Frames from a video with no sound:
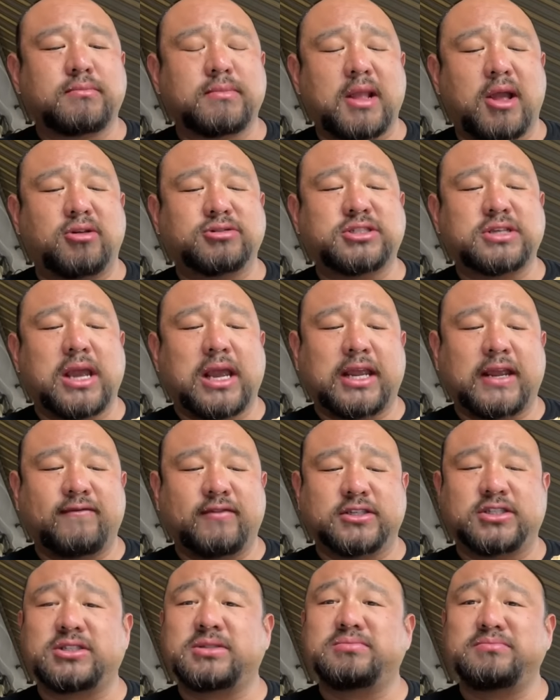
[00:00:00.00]
I'll say I give
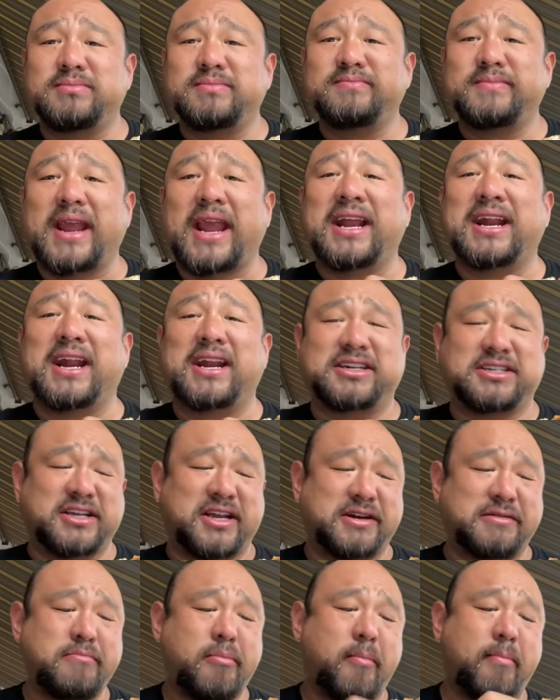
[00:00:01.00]
this 8 out of
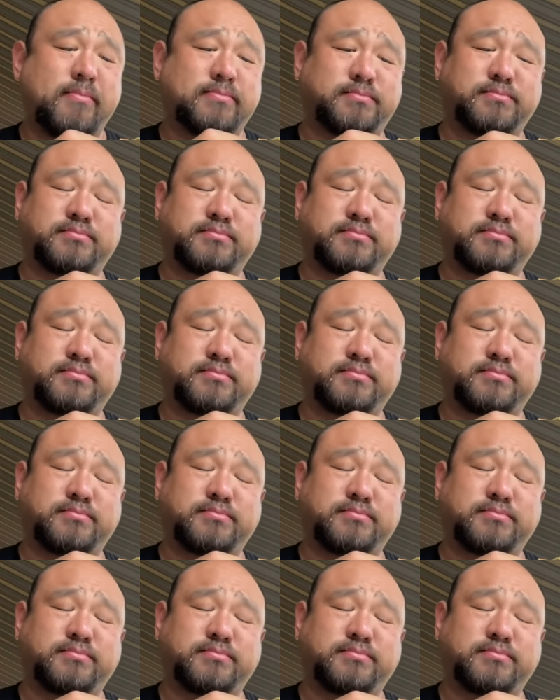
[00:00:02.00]
10.